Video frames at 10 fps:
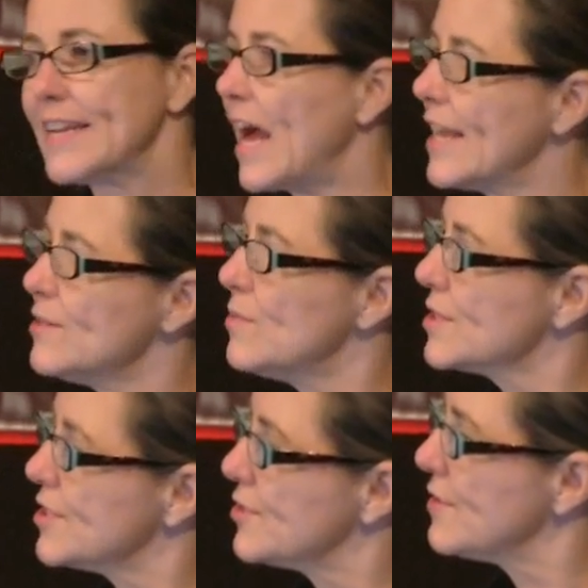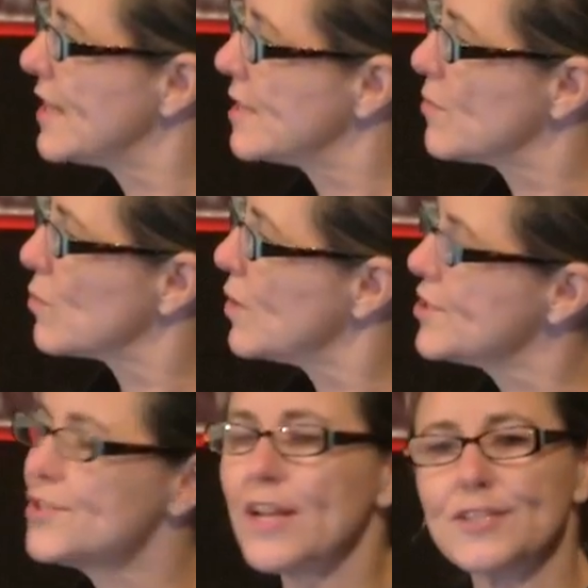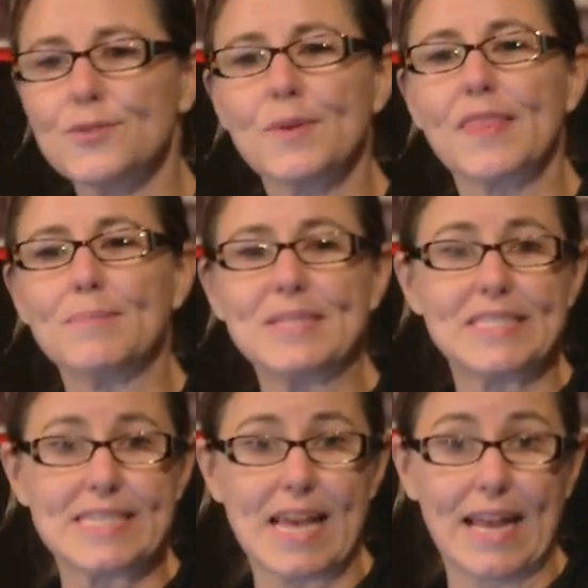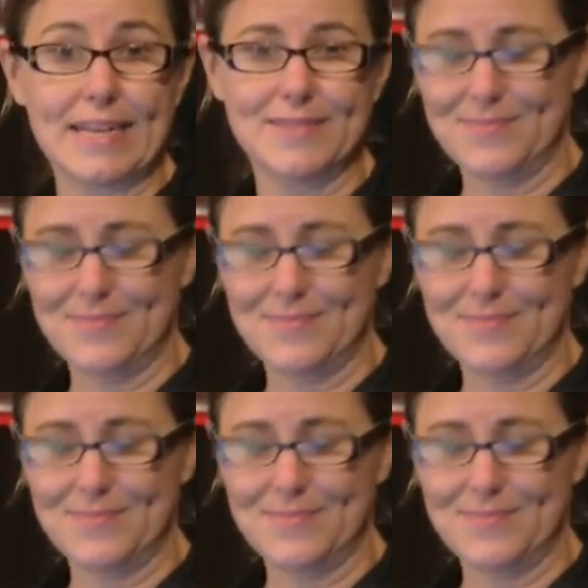and I don't want to do that anymore. What should I do with them instead?